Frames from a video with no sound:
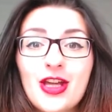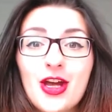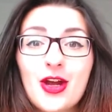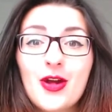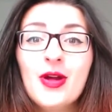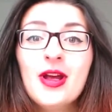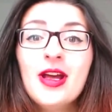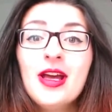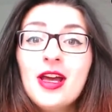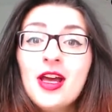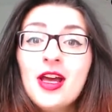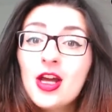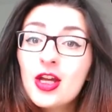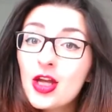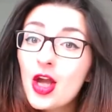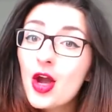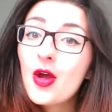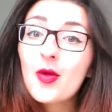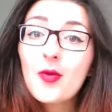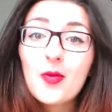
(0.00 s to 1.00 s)
So
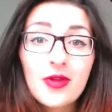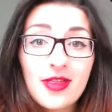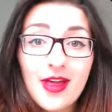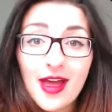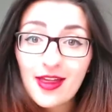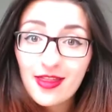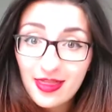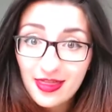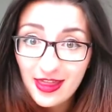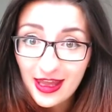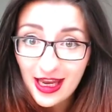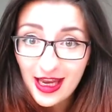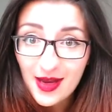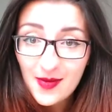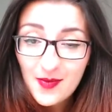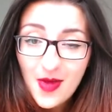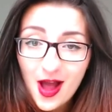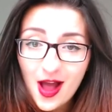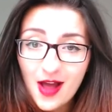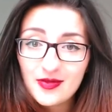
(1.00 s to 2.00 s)
going with that
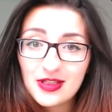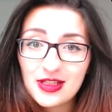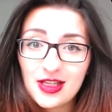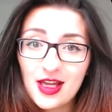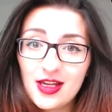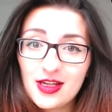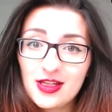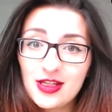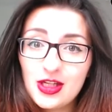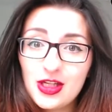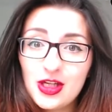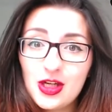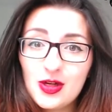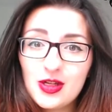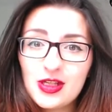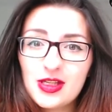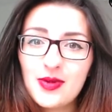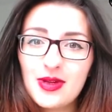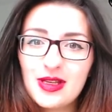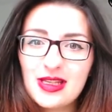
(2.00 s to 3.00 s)
theme, I've decided to
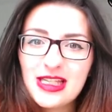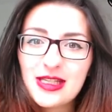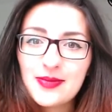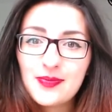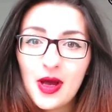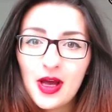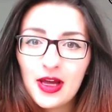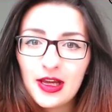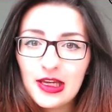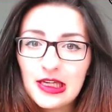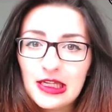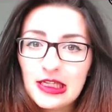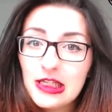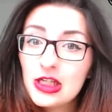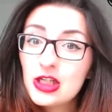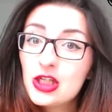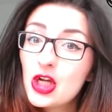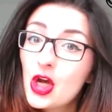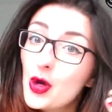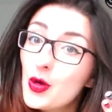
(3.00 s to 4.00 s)
do some inspired
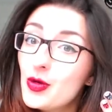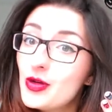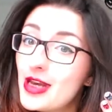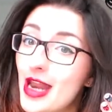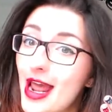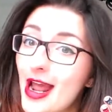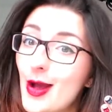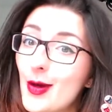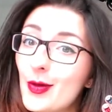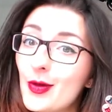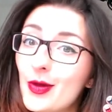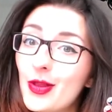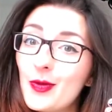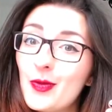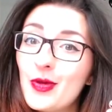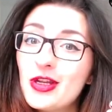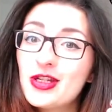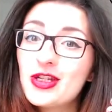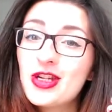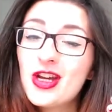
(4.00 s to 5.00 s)
toad nails,
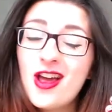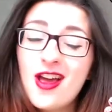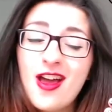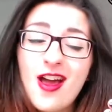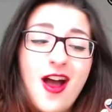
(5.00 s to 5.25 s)
which